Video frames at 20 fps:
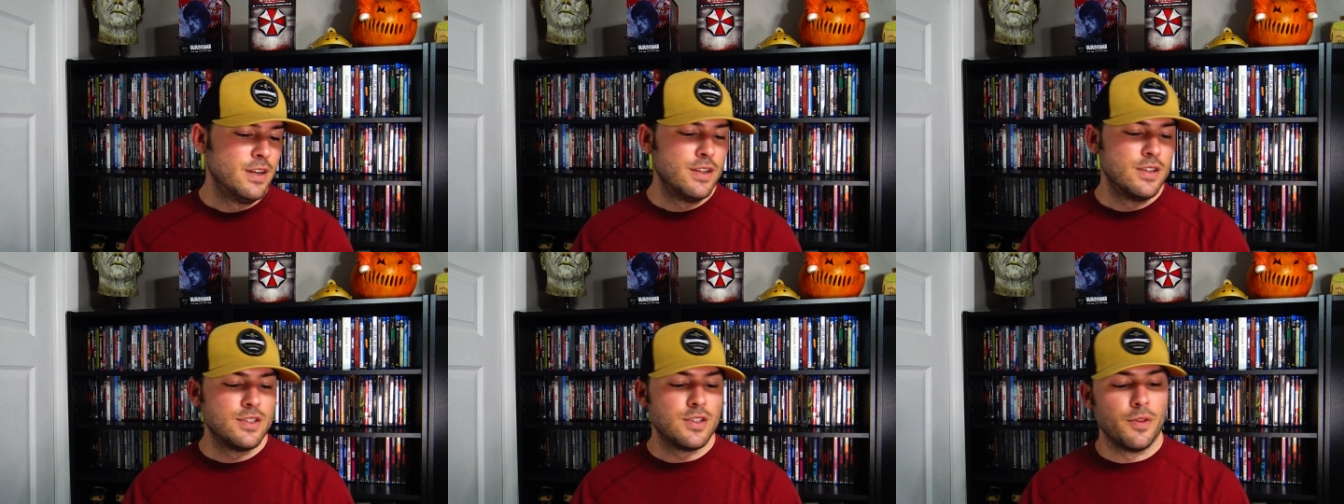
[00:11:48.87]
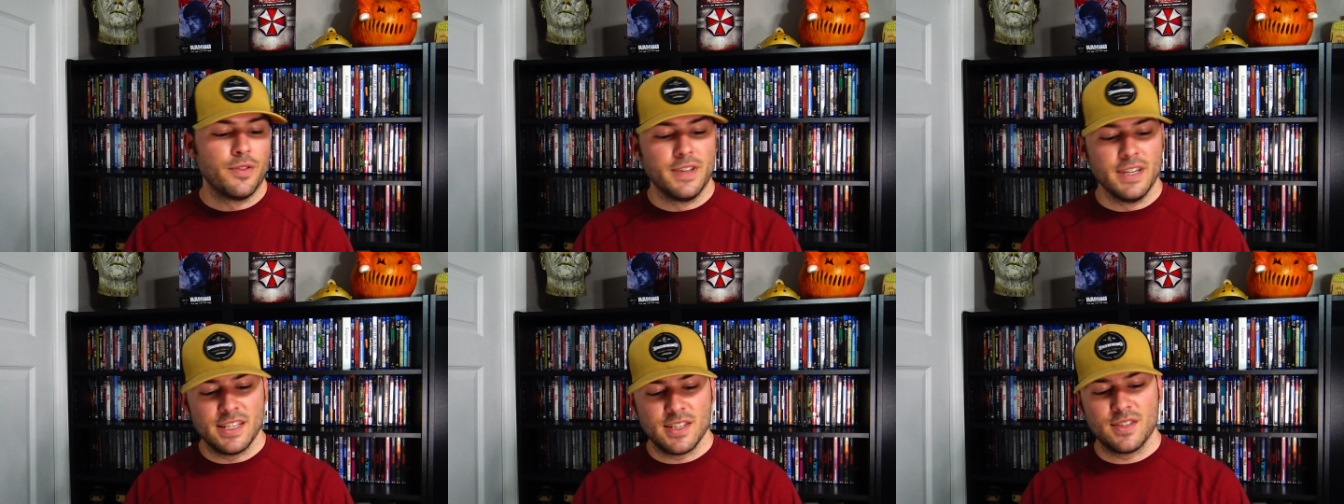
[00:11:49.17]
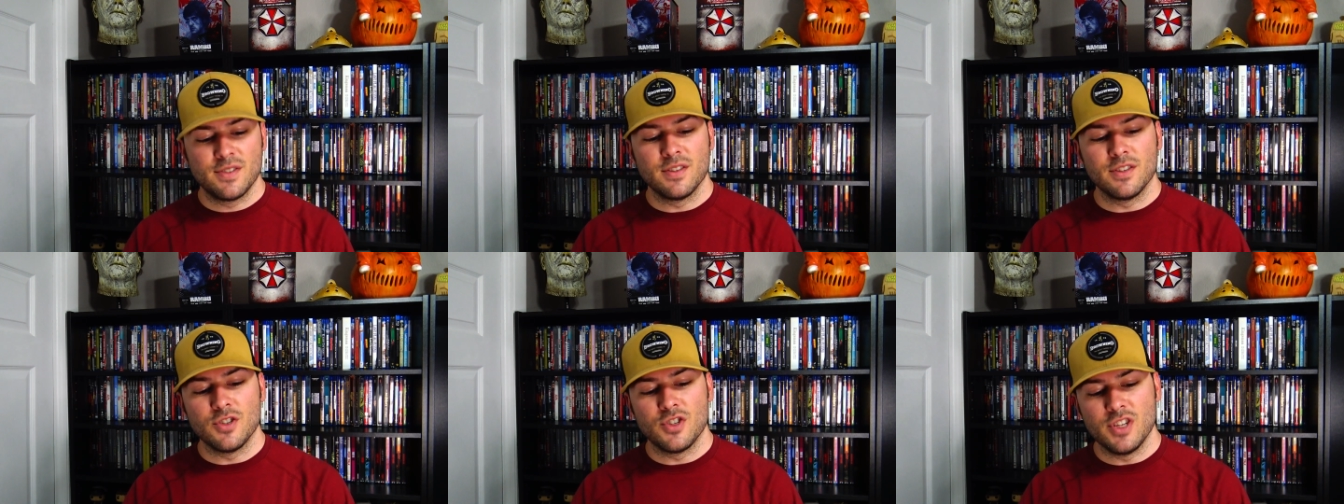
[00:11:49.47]
So
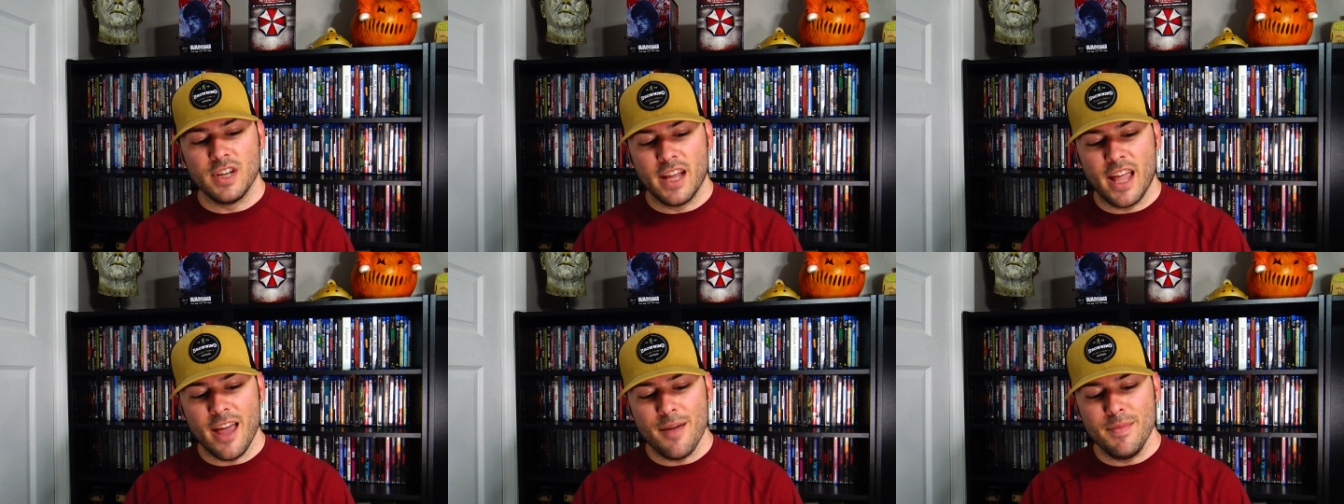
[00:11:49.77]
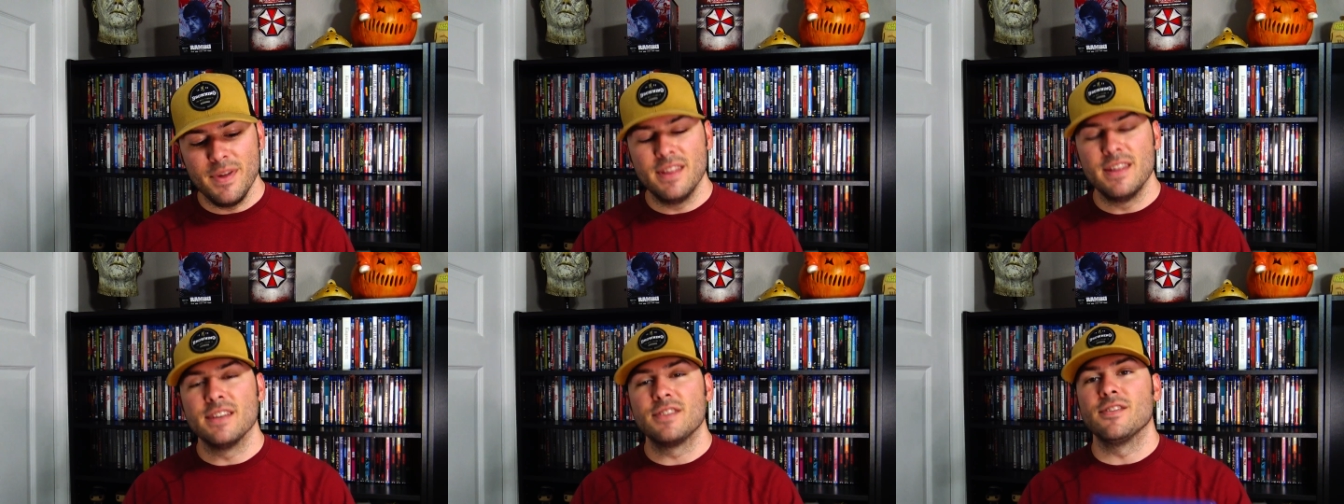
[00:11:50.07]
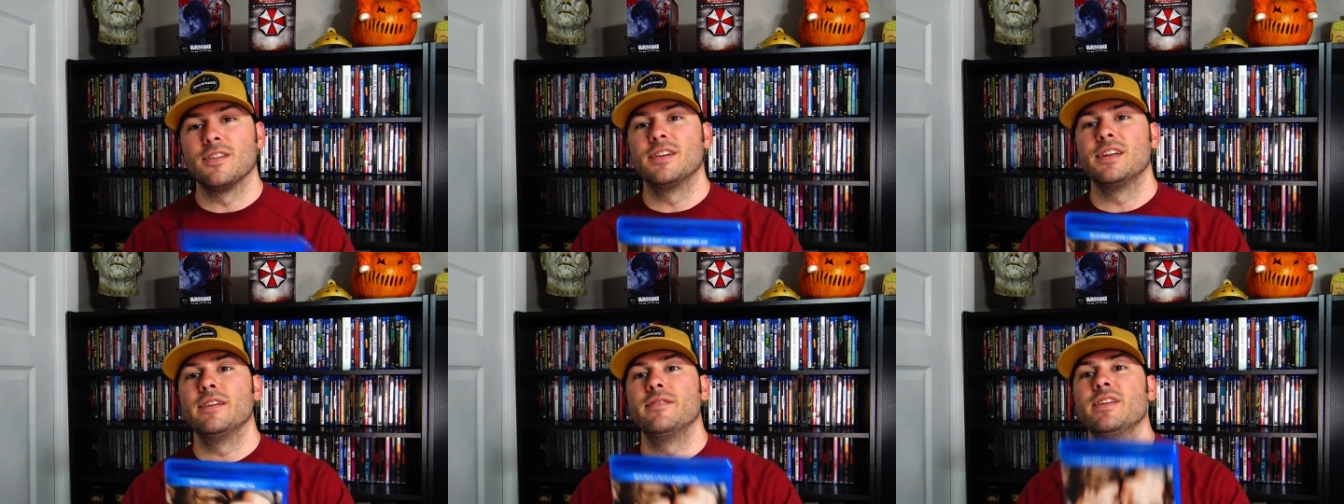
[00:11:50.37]
this, she gave me this
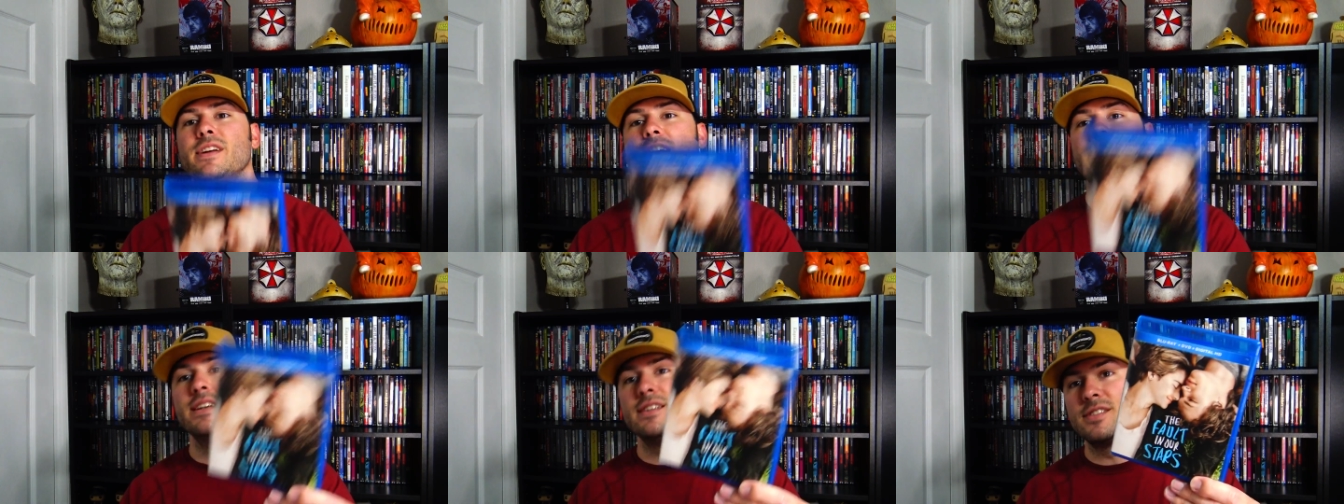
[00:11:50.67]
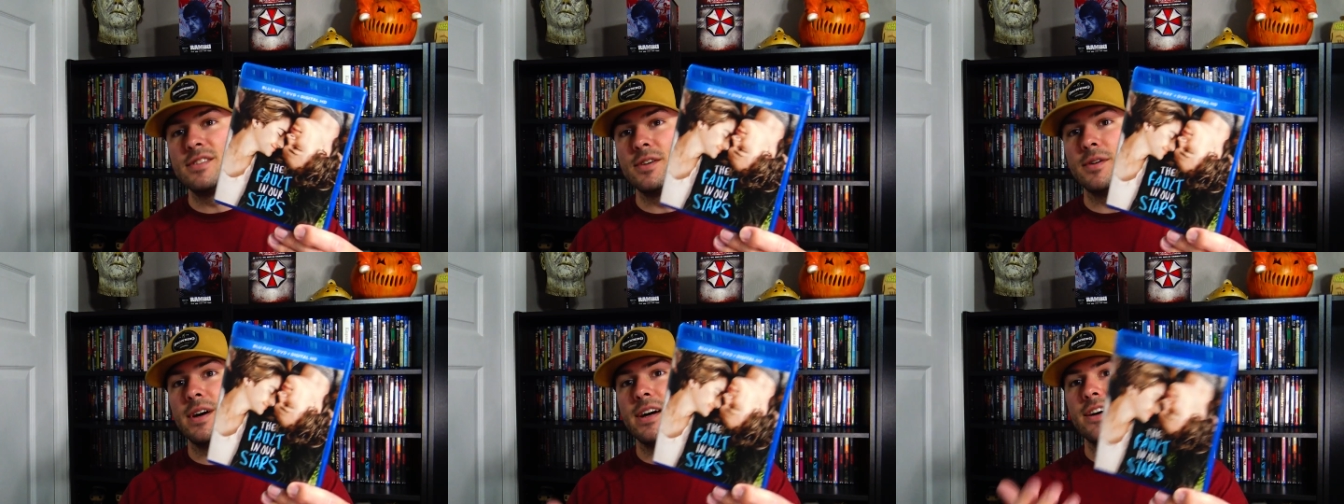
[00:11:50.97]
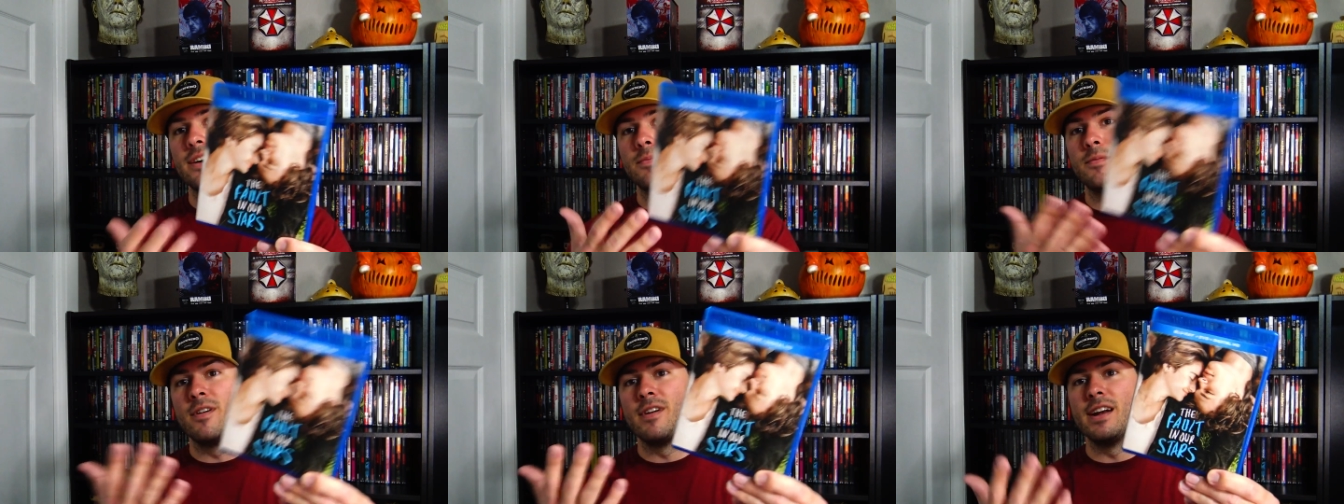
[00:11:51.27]
on DVD, so I
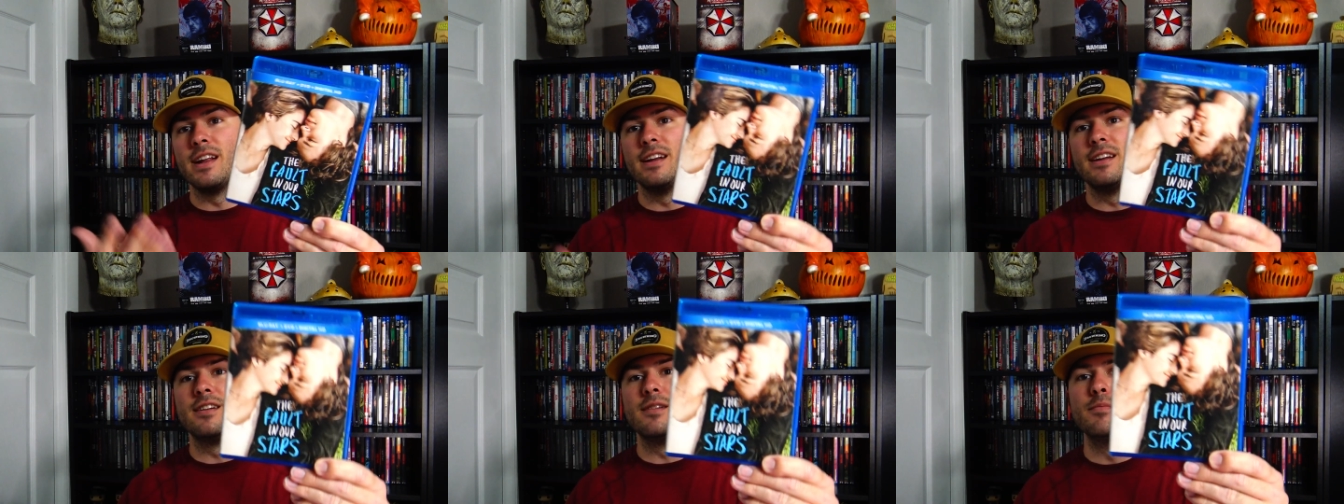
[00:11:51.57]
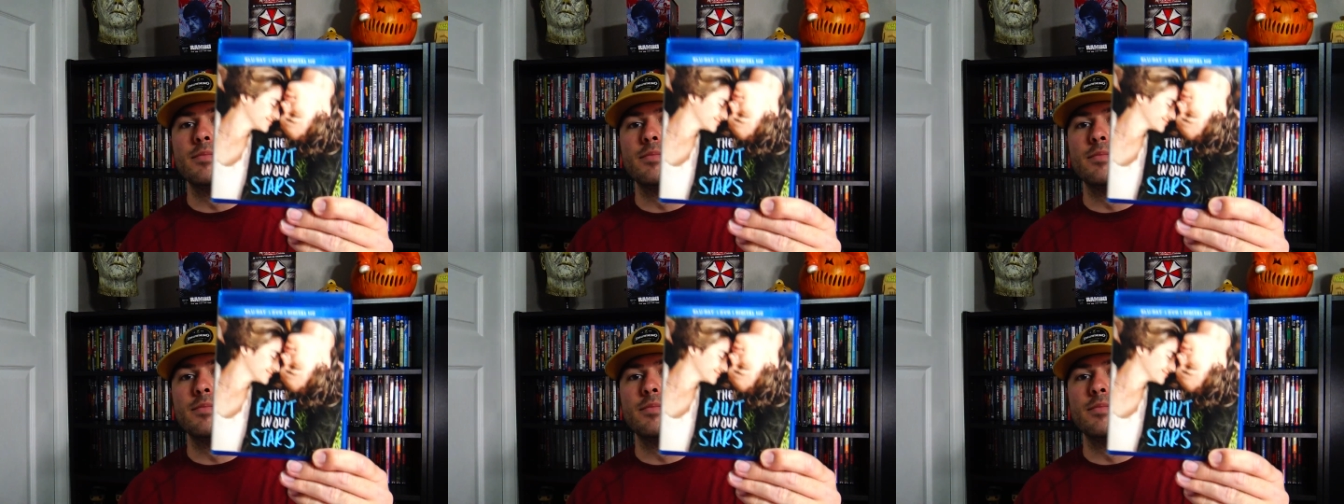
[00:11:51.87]
upgraded it to